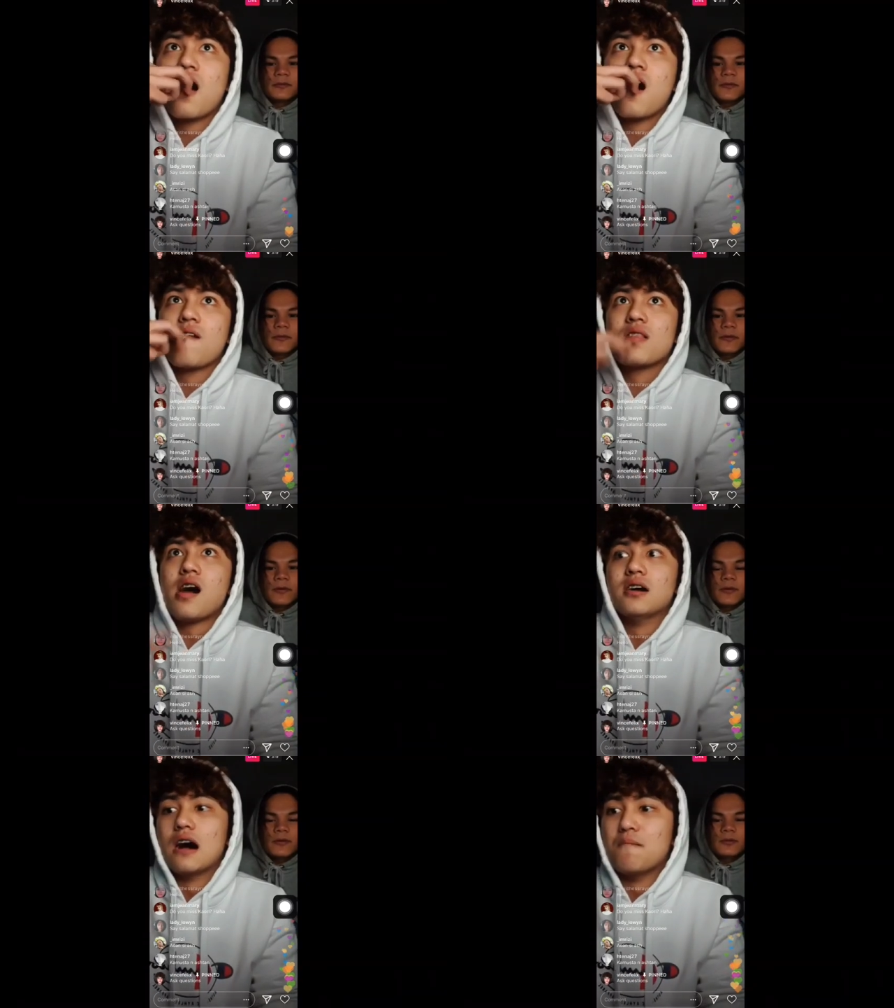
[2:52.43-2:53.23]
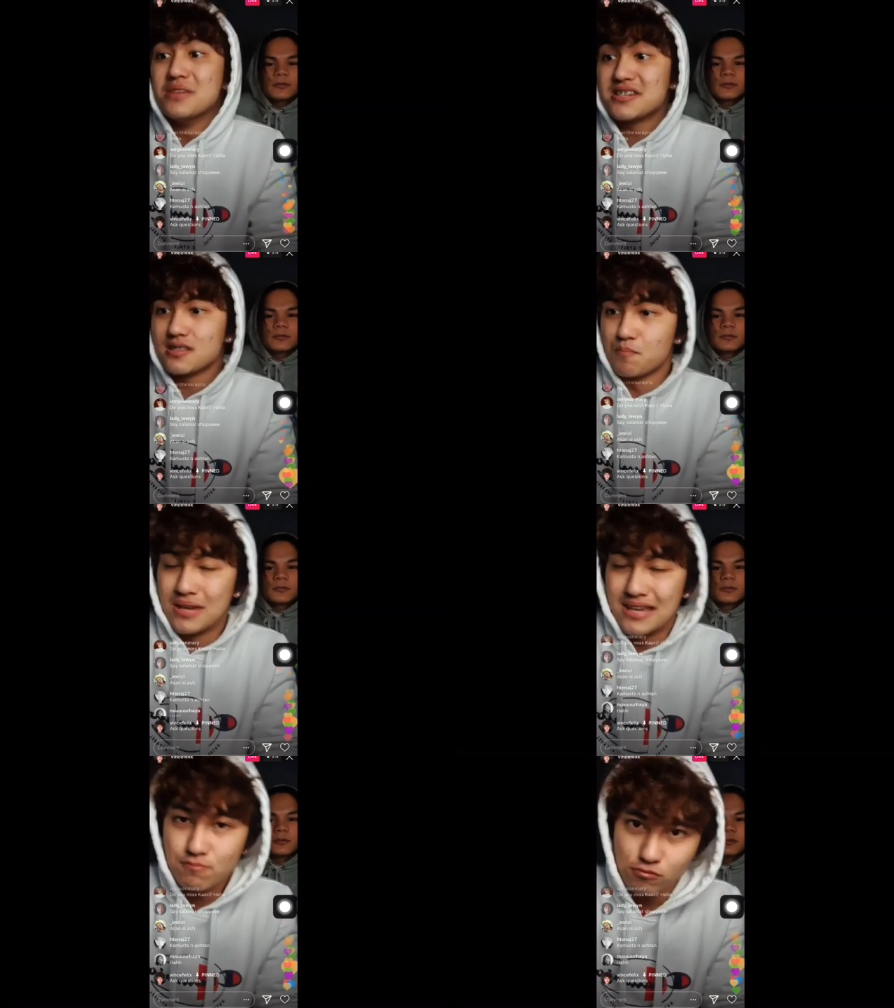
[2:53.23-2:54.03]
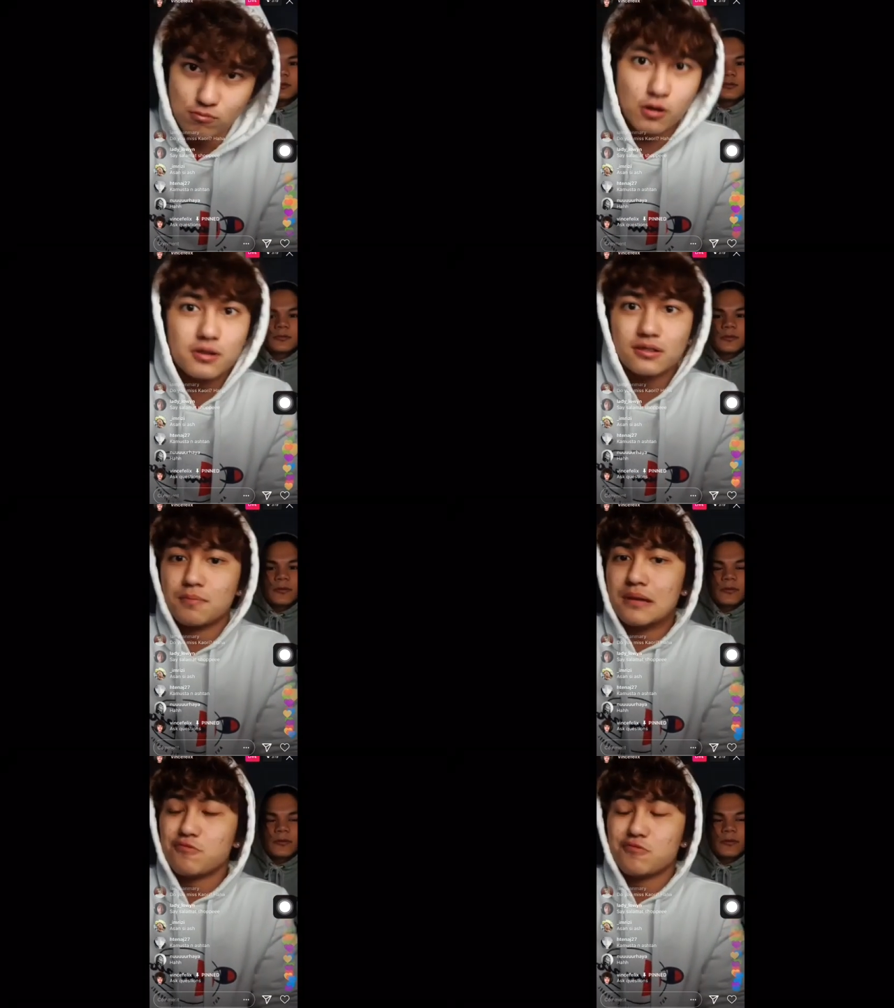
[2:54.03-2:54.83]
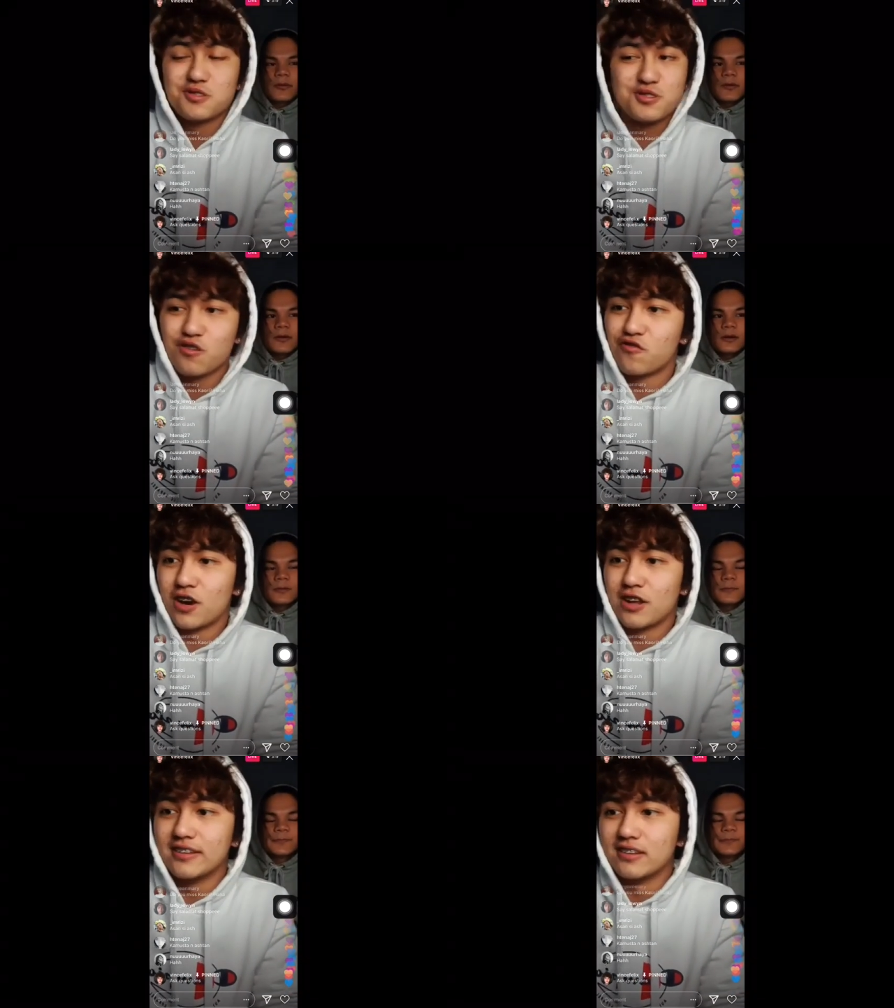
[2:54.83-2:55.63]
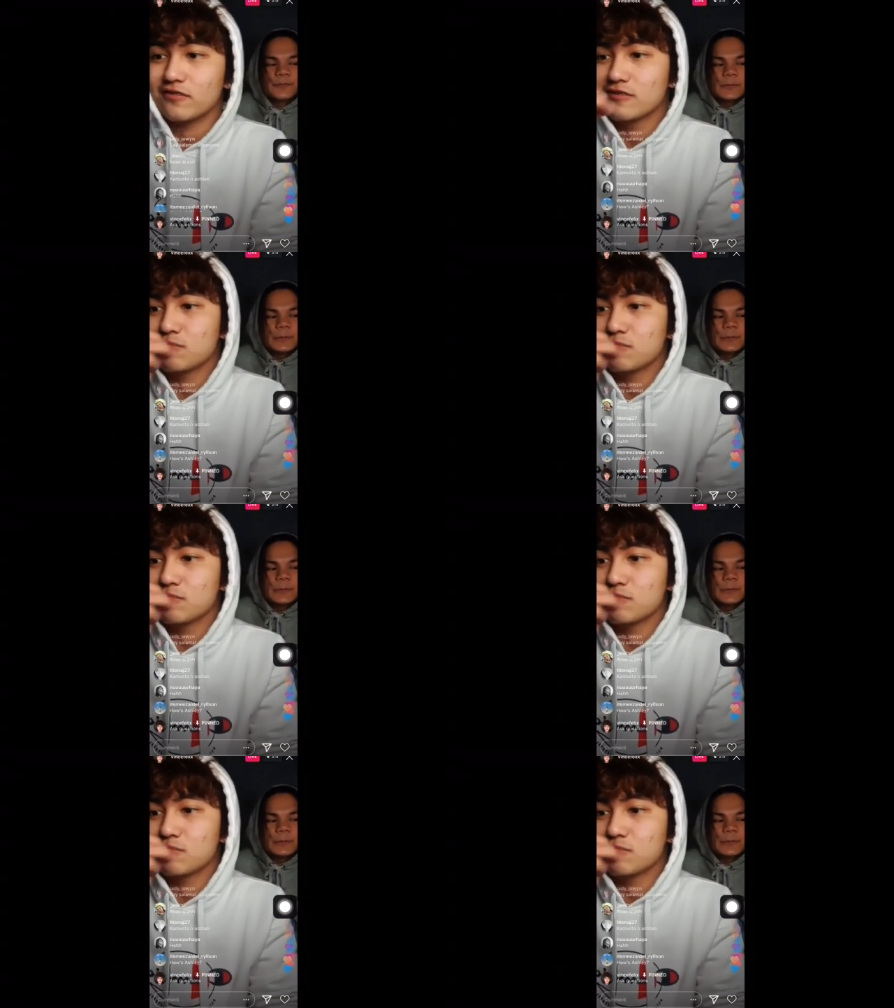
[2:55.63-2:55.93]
Speaker 1: I miss the people, bro. People are so friendly in the Philippines.